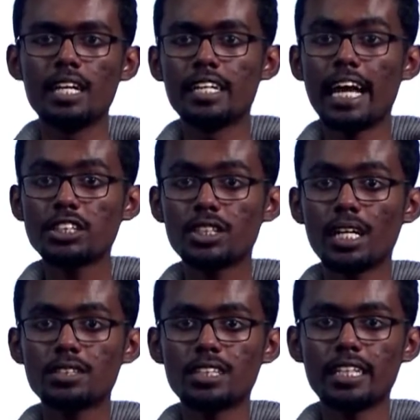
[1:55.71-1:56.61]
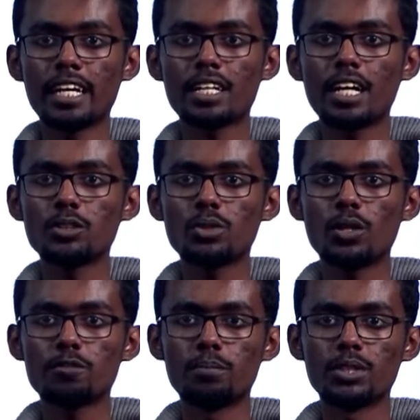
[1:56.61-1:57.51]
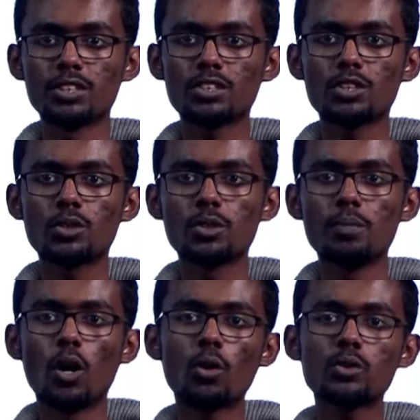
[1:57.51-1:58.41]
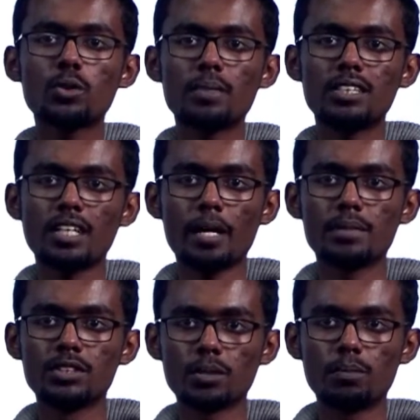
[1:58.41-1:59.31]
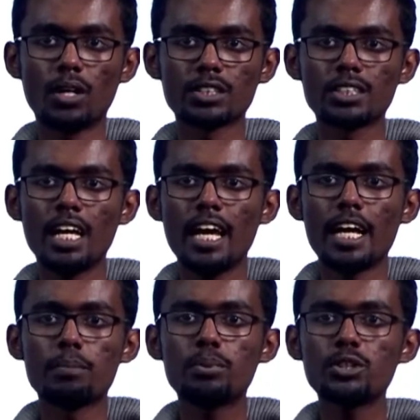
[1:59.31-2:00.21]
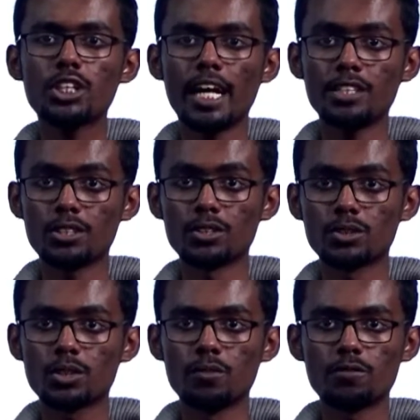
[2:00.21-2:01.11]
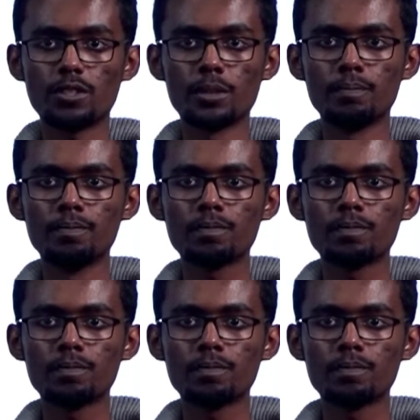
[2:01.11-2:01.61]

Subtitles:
Nationality and country of birth could also be typed in the box and push Enter to confirm.